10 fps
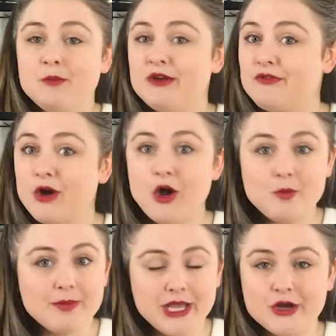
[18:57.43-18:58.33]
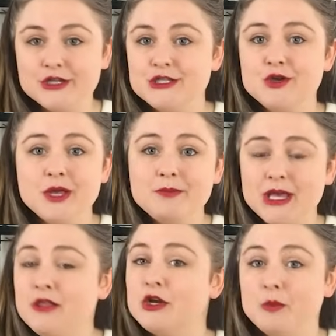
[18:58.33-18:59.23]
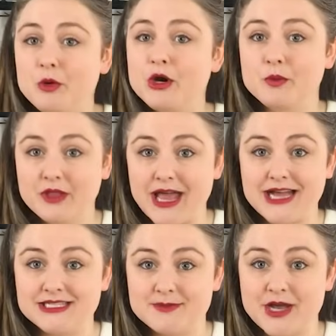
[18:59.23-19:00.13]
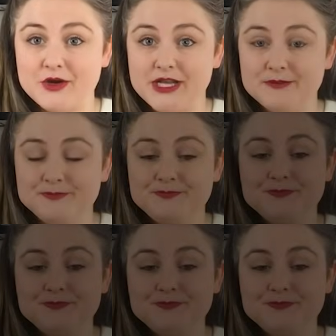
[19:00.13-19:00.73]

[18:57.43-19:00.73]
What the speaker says: But for home bakers, you can be a little more relaxed about it.